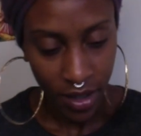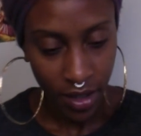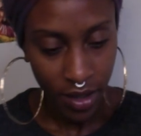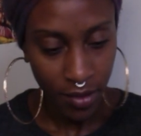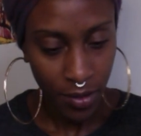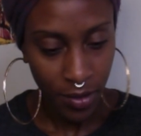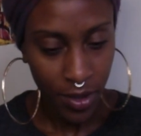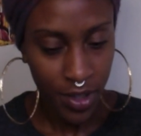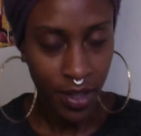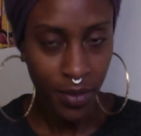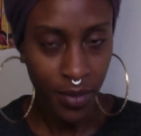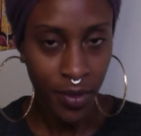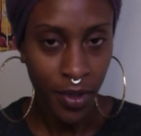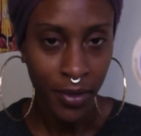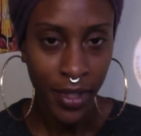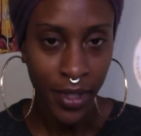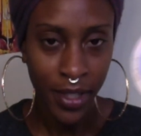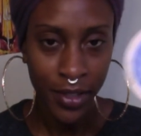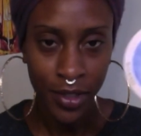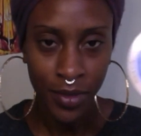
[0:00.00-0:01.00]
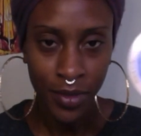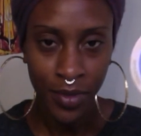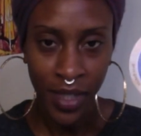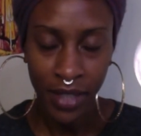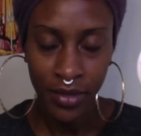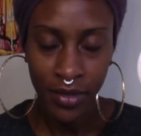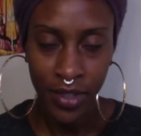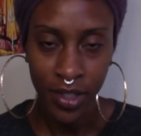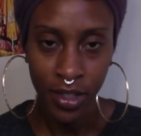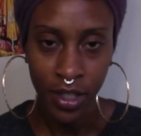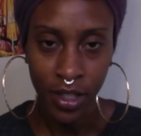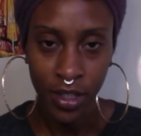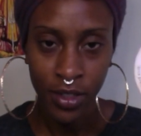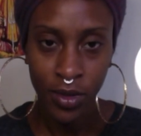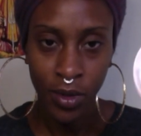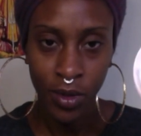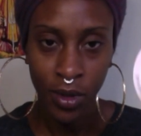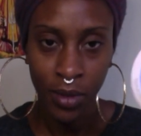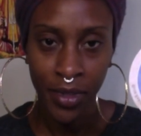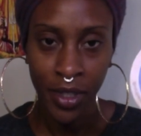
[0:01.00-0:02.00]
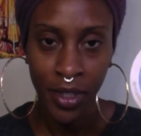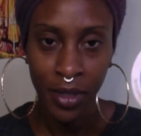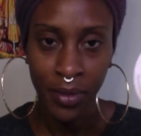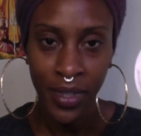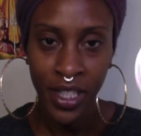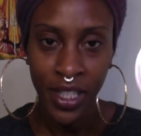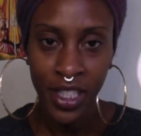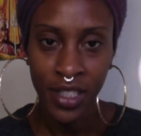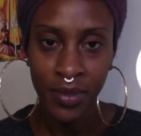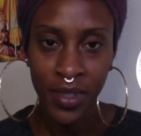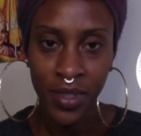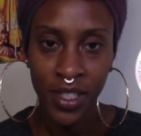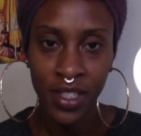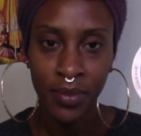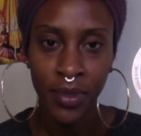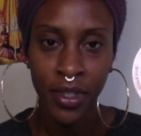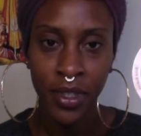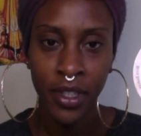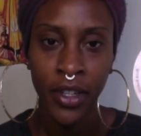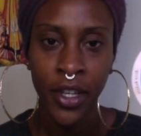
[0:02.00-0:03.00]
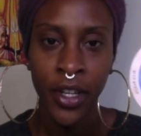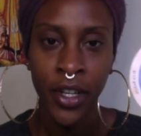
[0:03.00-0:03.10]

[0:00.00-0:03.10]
or someone around you may have strong Scorpio placements, but